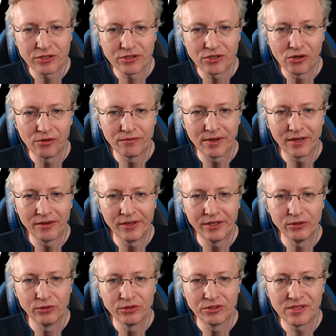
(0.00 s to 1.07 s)
So if I
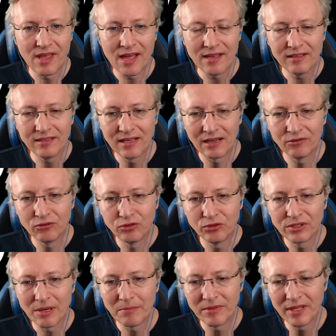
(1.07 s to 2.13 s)
reduce that down to
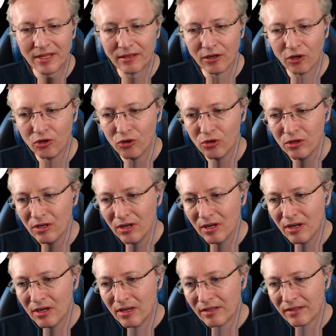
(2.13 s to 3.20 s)
something low,
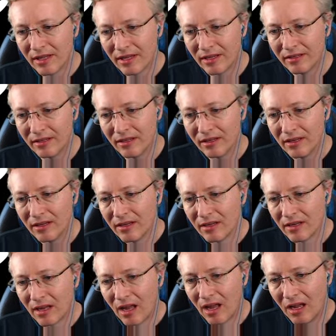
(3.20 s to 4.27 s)
then
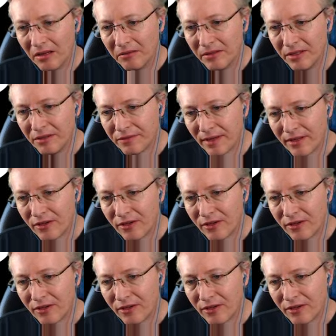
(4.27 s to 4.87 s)
if I